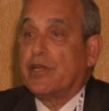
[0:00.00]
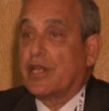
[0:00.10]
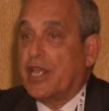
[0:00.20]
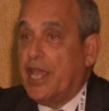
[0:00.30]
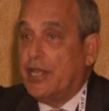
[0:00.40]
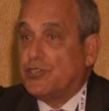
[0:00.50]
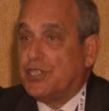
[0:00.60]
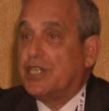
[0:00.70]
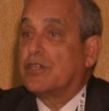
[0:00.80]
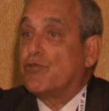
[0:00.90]

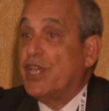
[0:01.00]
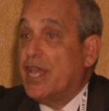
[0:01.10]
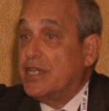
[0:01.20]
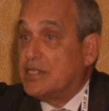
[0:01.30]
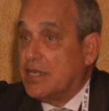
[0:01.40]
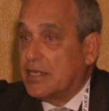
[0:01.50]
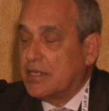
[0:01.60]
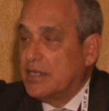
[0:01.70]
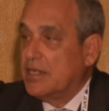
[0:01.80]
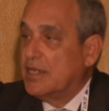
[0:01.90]
engaged in creating
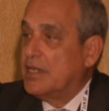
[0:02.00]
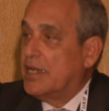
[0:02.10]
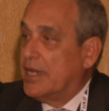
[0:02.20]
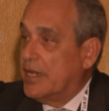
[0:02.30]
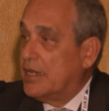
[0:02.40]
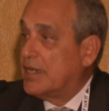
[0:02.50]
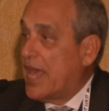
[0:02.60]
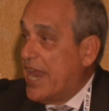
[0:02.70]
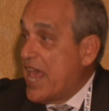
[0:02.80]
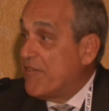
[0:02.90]

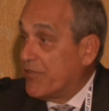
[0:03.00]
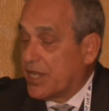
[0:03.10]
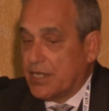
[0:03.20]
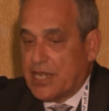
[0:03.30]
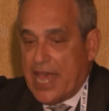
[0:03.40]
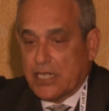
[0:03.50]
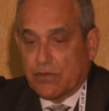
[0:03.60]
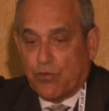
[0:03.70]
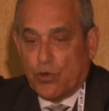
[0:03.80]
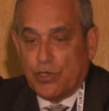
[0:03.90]
an African task
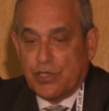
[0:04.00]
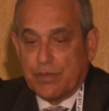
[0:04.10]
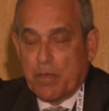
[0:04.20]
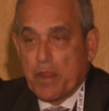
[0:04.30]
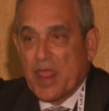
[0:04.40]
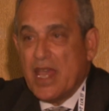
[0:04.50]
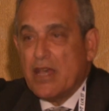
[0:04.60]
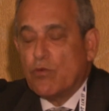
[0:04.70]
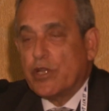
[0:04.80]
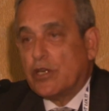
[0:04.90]
force.
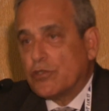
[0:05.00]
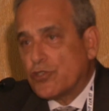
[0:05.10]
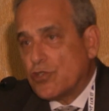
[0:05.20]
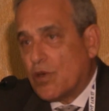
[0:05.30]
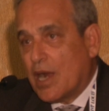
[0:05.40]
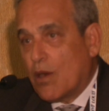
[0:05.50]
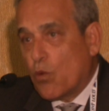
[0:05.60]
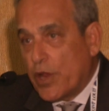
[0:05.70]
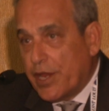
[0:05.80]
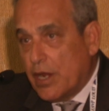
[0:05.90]
We also are
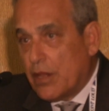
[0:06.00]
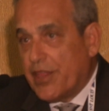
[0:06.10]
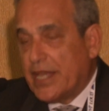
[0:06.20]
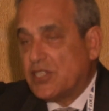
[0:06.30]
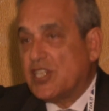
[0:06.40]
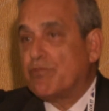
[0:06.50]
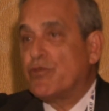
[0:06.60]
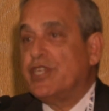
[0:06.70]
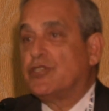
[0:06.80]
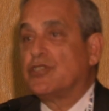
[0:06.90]
aware that some
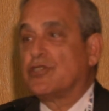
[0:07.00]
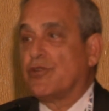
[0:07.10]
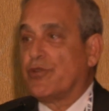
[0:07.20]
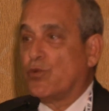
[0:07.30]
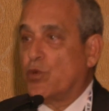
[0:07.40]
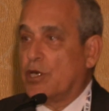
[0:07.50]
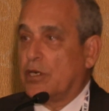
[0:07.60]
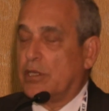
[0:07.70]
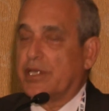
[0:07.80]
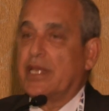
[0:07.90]
regions of the
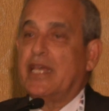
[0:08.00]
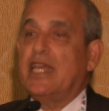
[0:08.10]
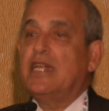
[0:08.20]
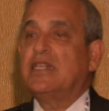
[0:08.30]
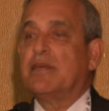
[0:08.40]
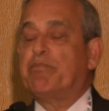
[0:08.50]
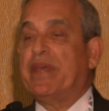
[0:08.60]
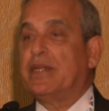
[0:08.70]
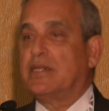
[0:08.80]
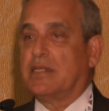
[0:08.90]
world,
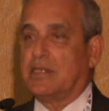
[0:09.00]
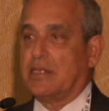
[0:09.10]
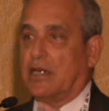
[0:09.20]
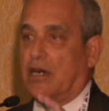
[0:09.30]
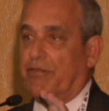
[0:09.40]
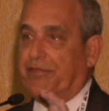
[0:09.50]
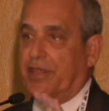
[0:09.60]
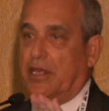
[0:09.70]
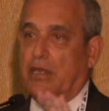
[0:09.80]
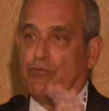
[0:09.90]
independent of
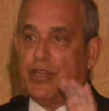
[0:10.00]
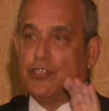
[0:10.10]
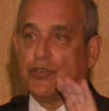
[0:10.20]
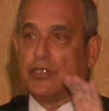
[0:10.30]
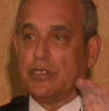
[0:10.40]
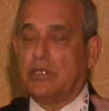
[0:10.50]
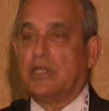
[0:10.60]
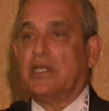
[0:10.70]
the regional